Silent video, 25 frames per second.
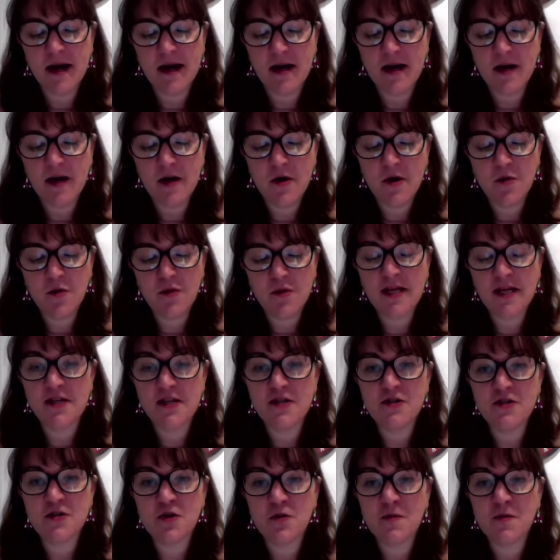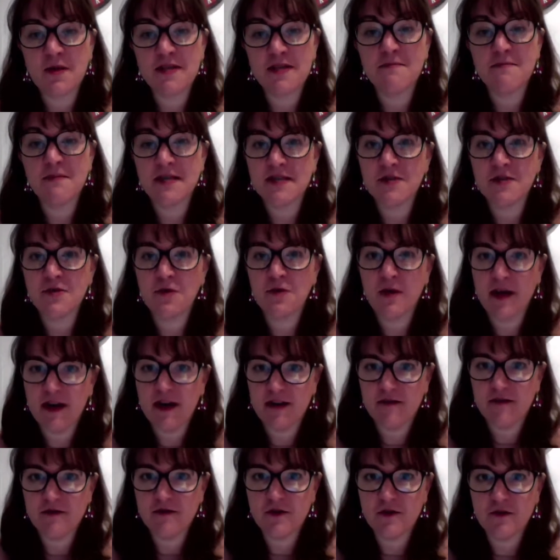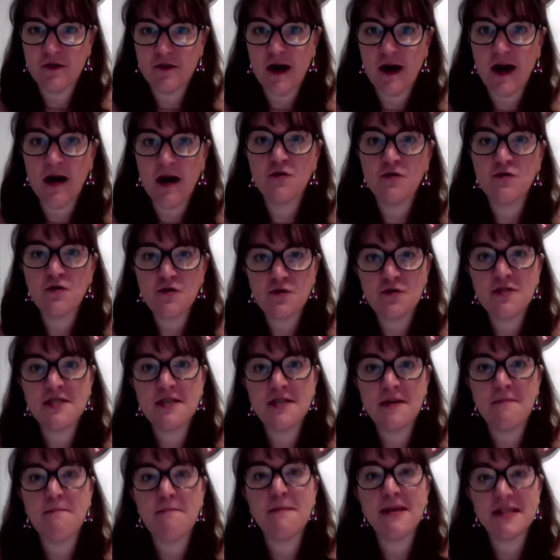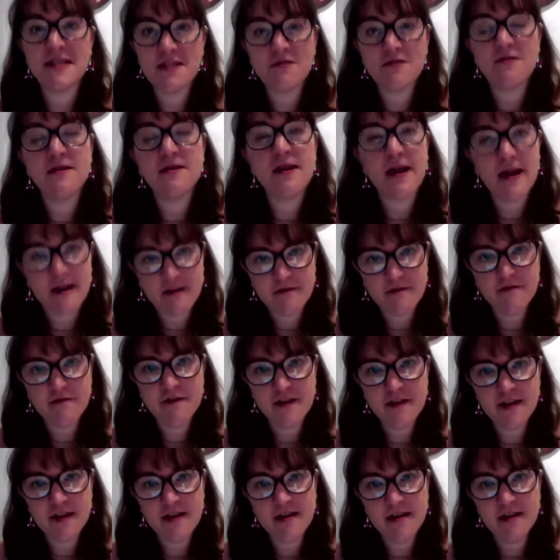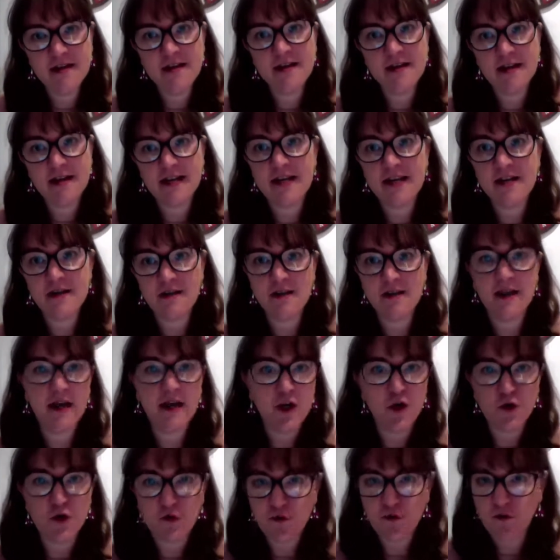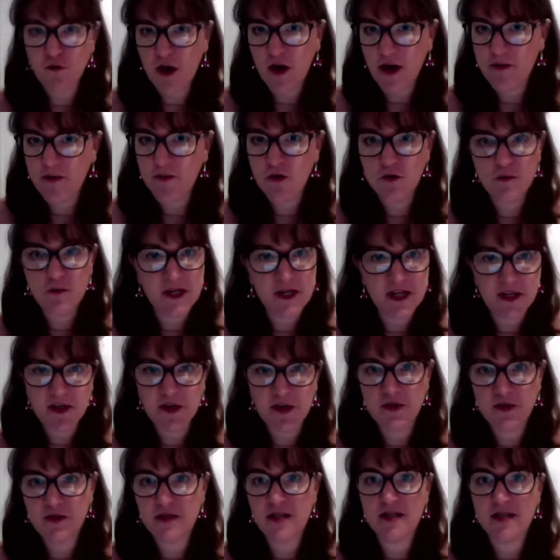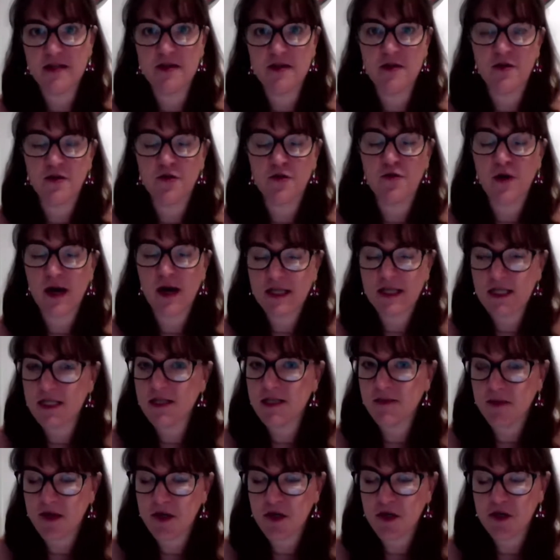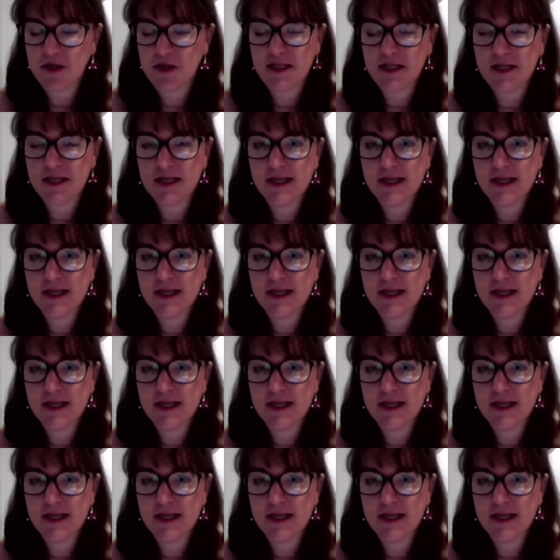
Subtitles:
we're gonna talk about mental health. So how to stay mentally healthy in a like confinement period and a crisis period.